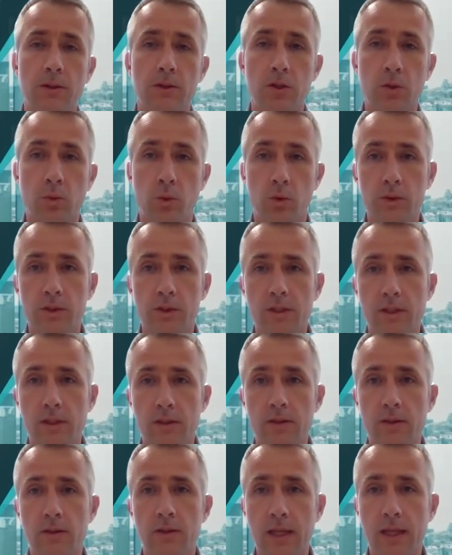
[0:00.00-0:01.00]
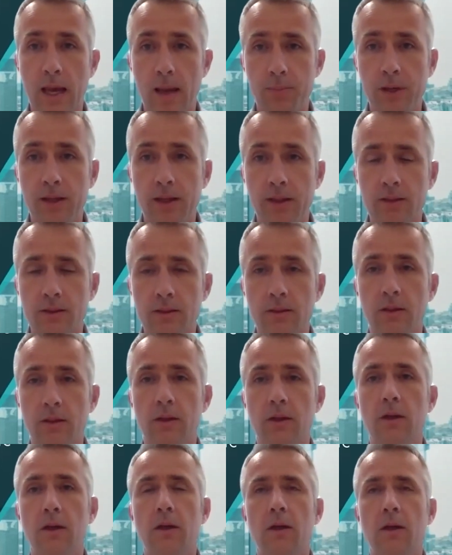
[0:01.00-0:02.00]
towards CapEx.
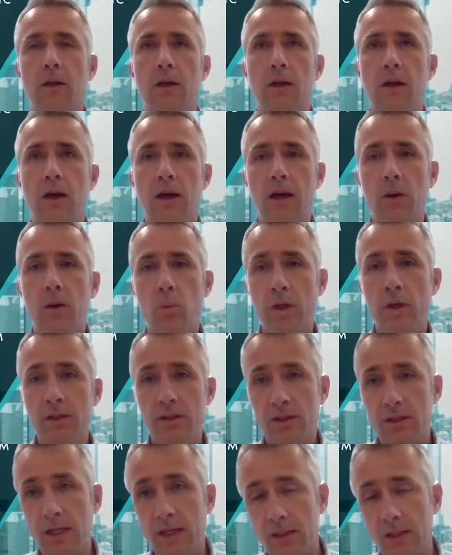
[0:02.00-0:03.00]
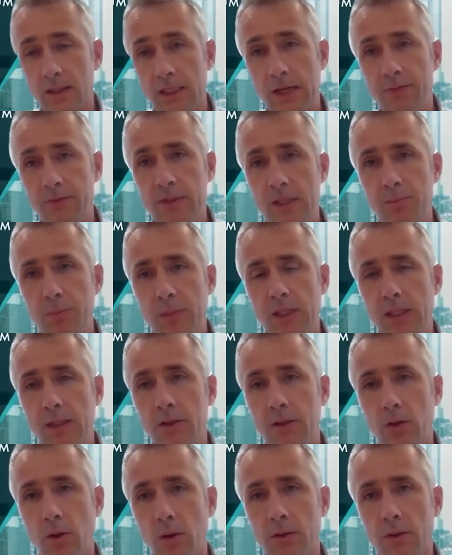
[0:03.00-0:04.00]
Once that $70
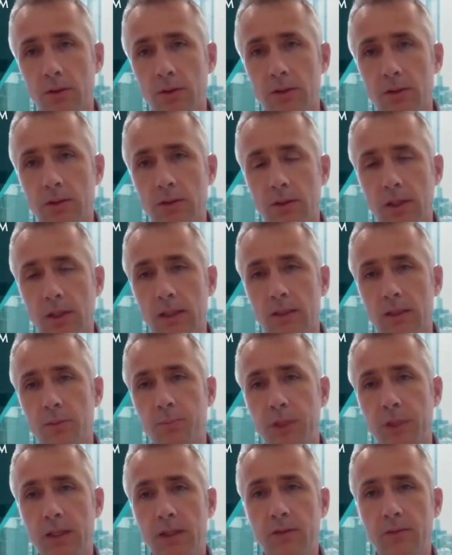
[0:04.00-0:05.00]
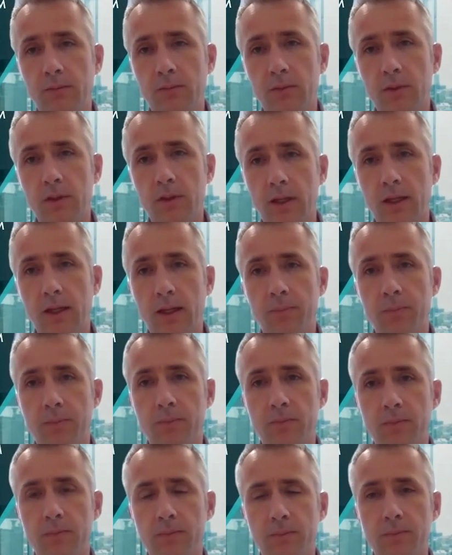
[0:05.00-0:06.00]
million has been
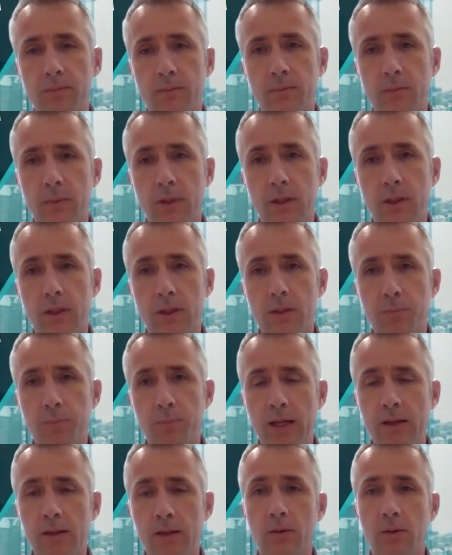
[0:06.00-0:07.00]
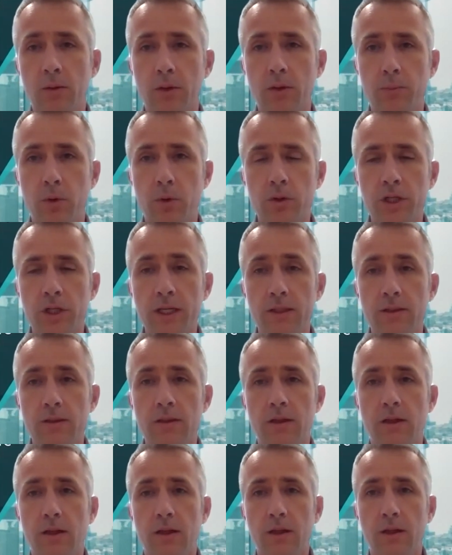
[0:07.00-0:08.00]
spent on the project,
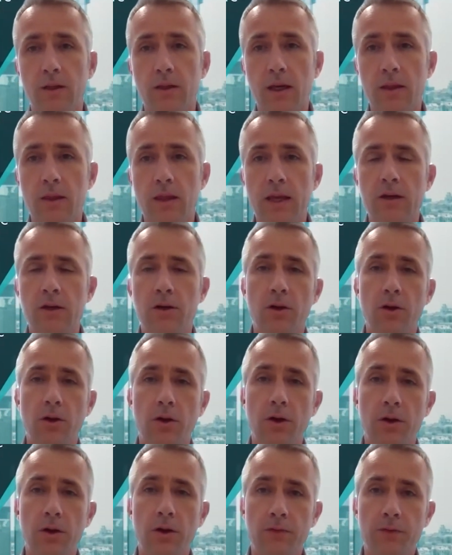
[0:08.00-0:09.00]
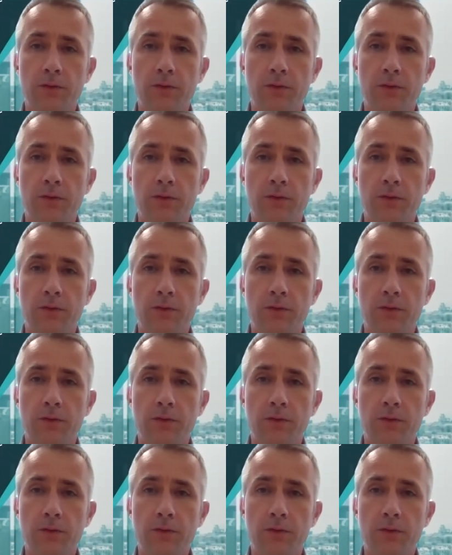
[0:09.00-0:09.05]
they then earn